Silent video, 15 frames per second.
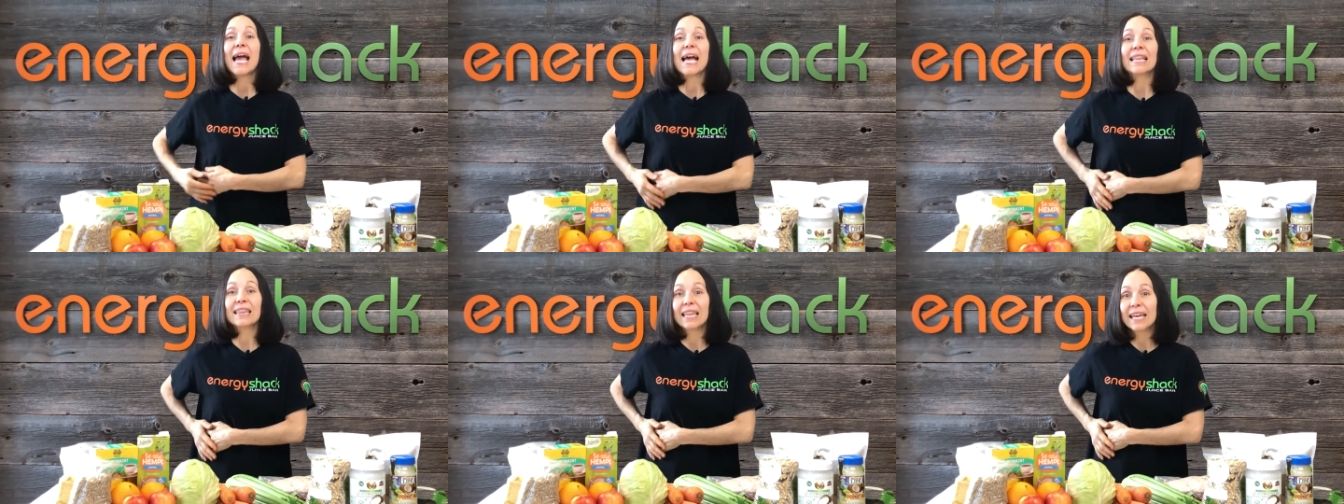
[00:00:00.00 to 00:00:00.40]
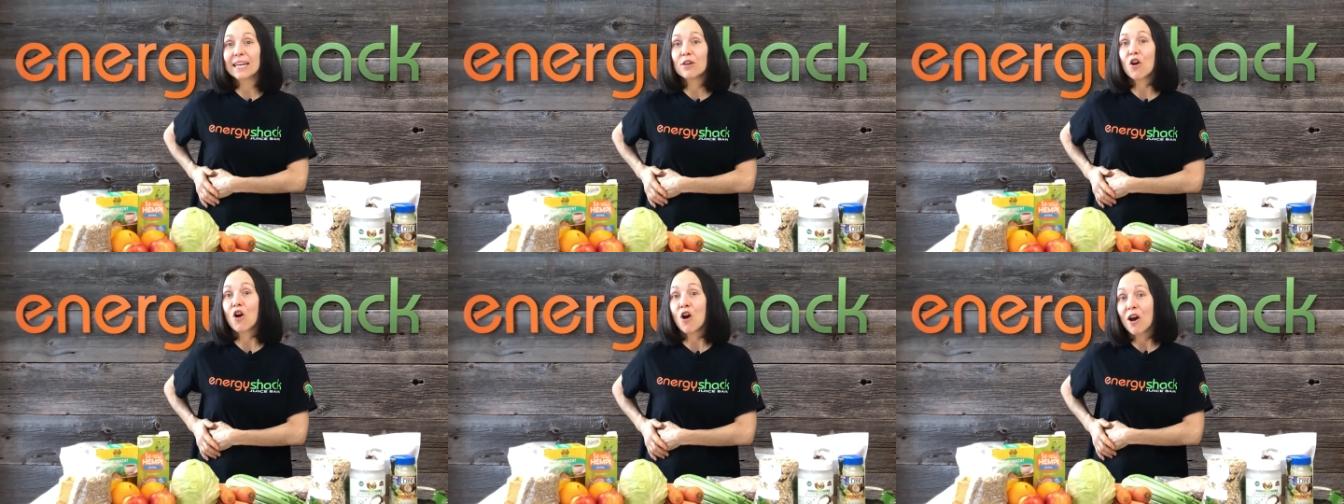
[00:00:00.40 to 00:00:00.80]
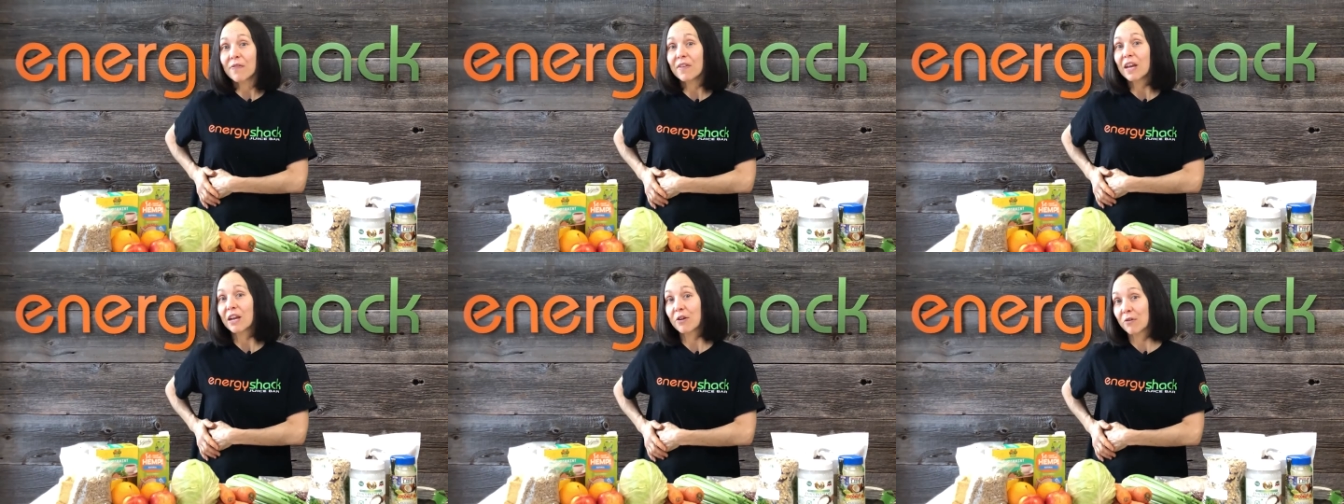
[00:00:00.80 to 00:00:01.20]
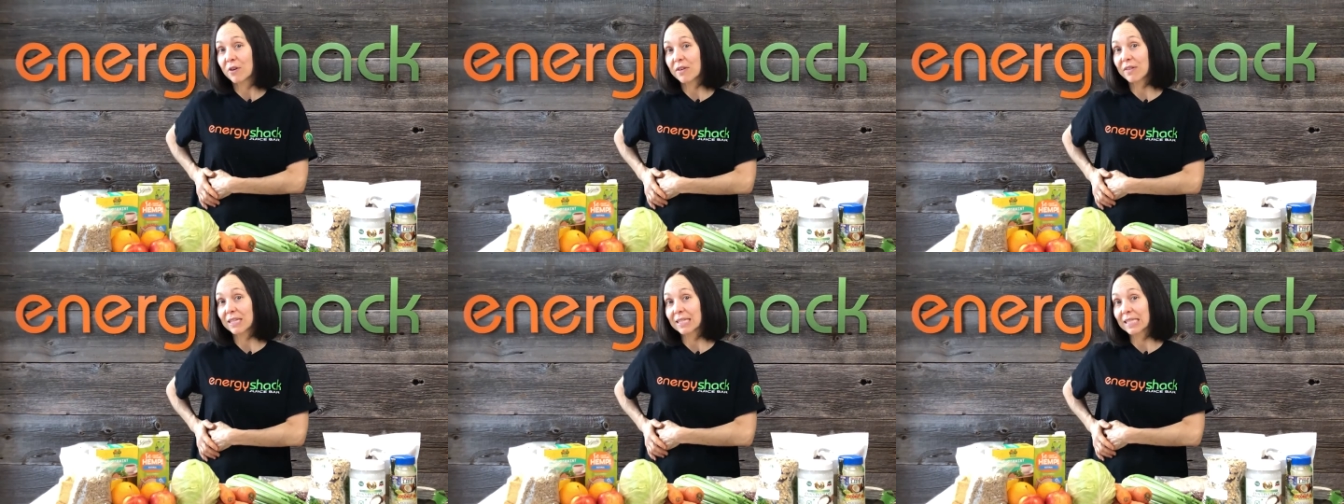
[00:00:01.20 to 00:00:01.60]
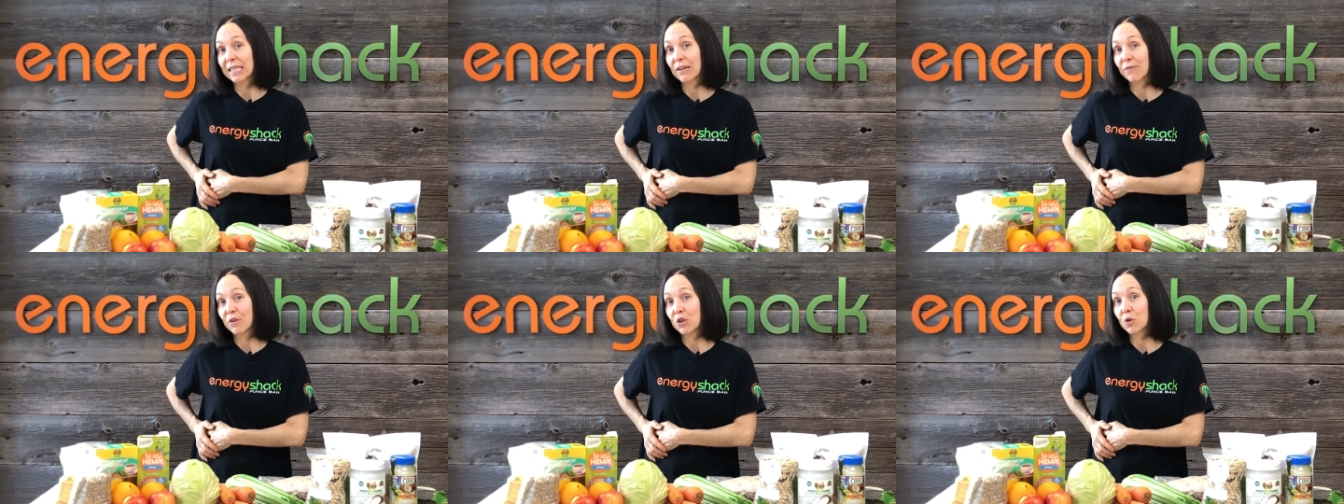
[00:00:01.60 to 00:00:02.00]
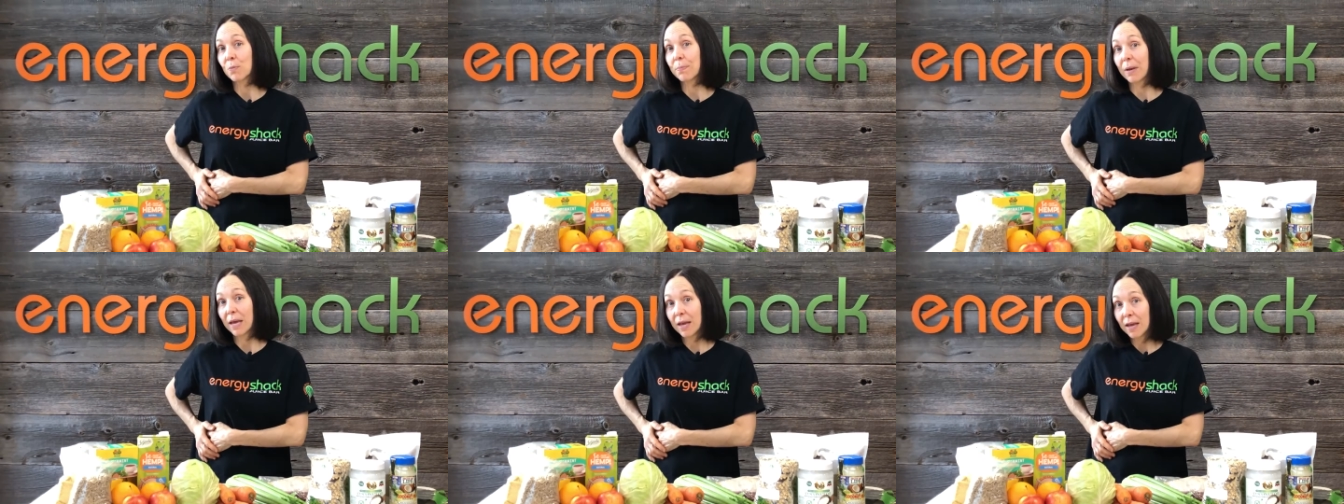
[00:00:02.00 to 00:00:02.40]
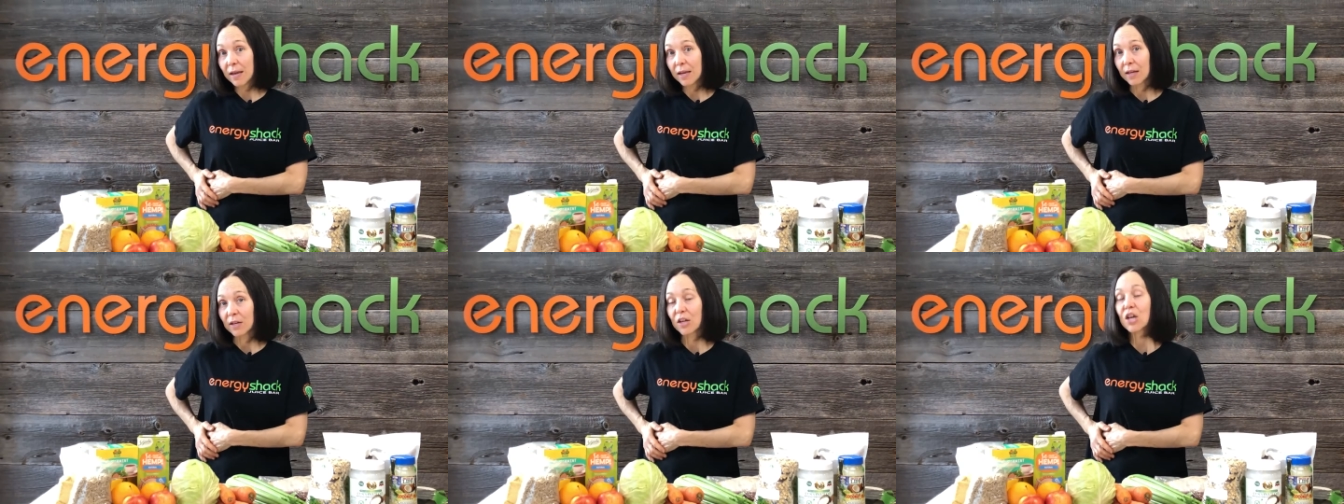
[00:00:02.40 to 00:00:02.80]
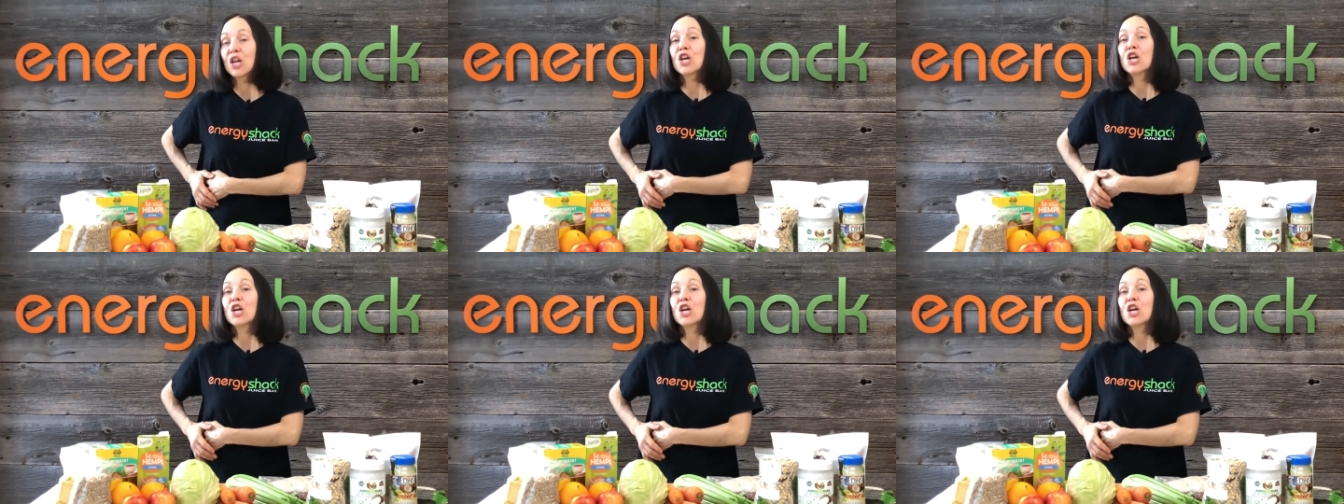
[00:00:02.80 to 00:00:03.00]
and lay it on the area that's giving you pain.